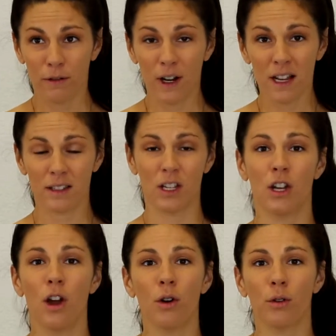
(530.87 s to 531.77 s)
for us to
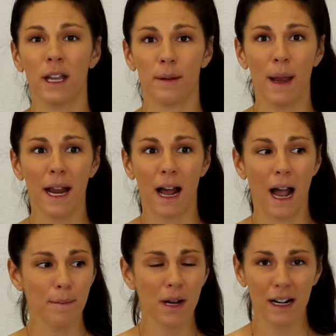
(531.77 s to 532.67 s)
know like man
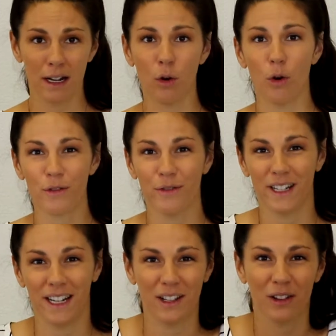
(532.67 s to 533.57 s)
i'm not an
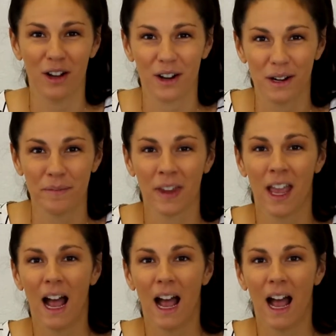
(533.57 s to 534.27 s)
orphan any longer